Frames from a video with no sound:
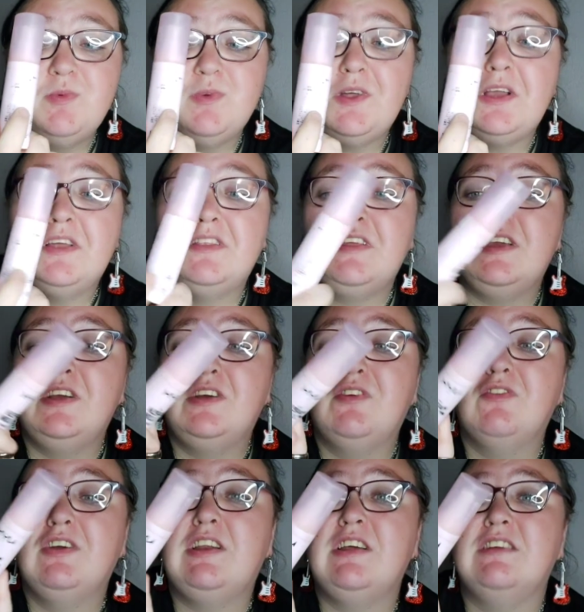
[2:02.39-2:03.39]
like the
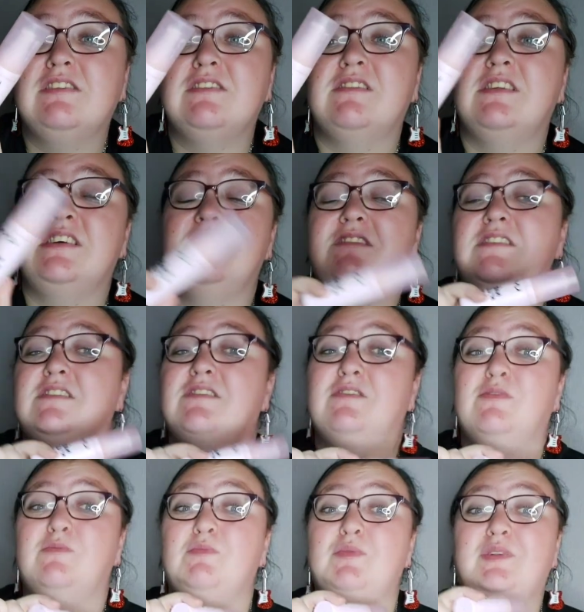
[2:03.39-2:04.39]
ingredients list is
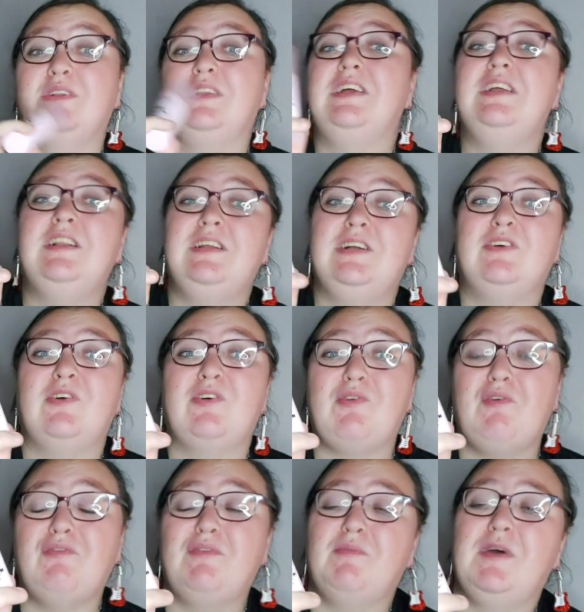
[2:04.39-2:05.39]
completely gone
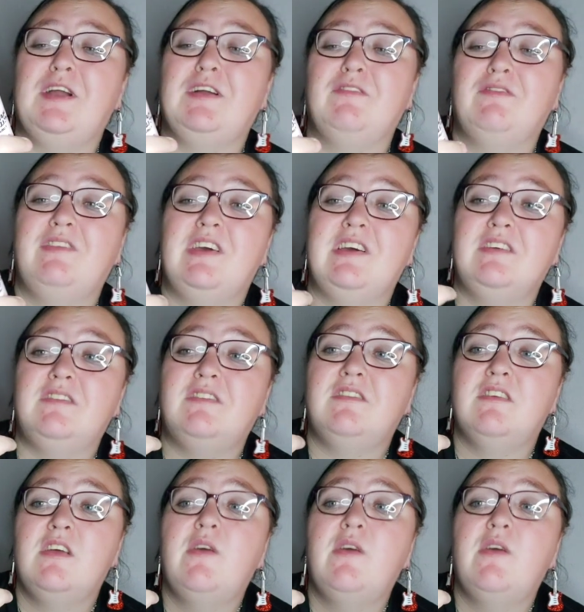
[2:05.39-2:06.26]
off the back of this.